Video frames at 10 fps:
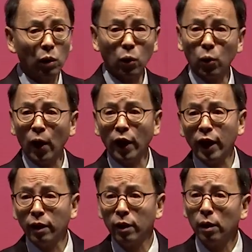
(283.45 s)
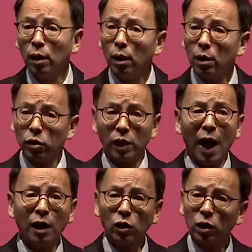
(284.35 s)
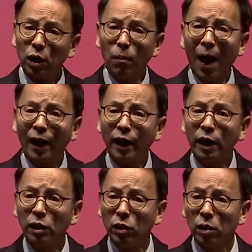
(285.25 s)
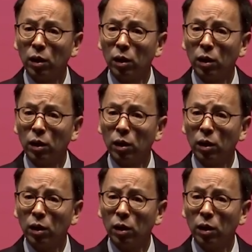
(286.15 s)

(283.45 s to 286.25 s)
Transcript: credit, stocks, commodities,